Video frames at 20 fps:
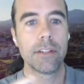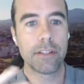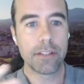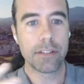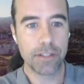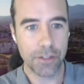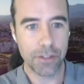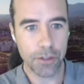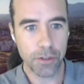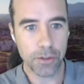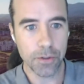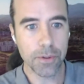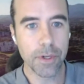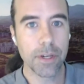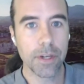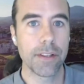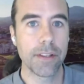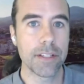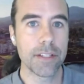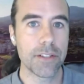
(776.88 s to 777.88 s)
to
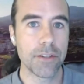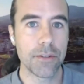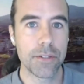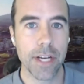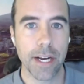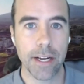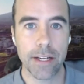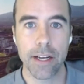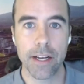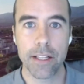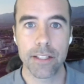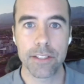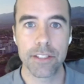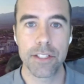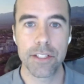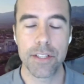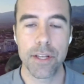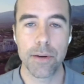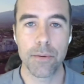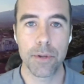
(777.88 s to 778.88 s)
these new
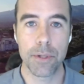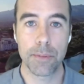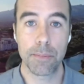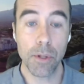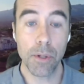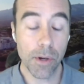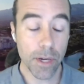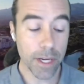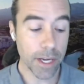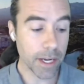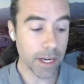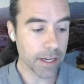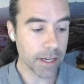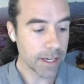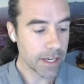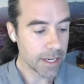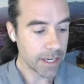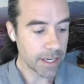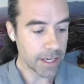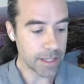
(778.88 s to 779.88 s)
technologies that we're deploying
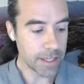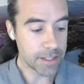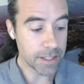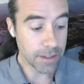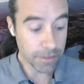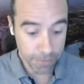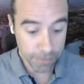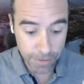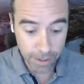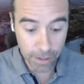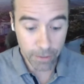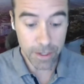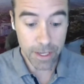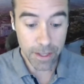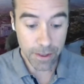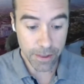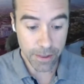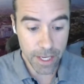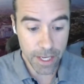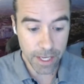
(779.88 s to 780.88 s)
is the very
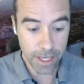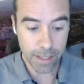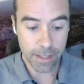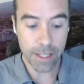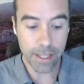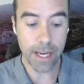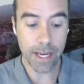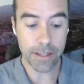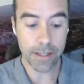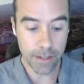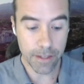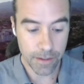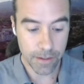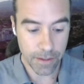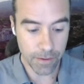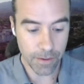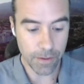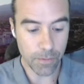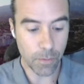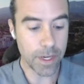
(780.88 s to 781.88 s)
thing that
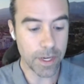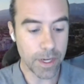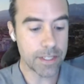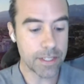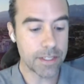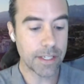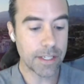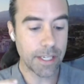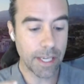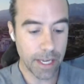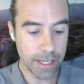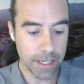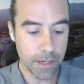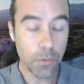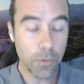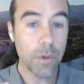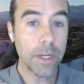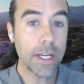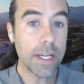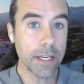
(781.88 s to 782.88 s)
is
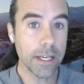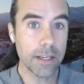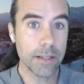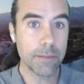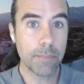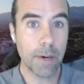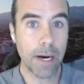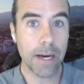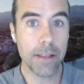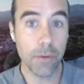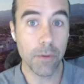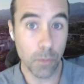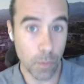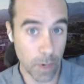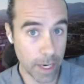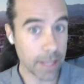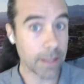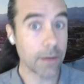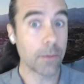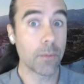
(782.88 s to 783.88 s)
getting weakened by the
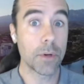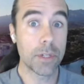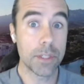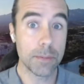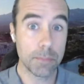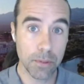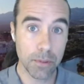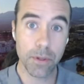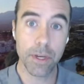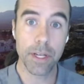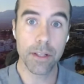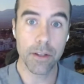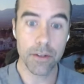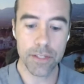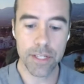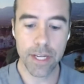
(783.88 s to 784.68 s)
way that we're deploying those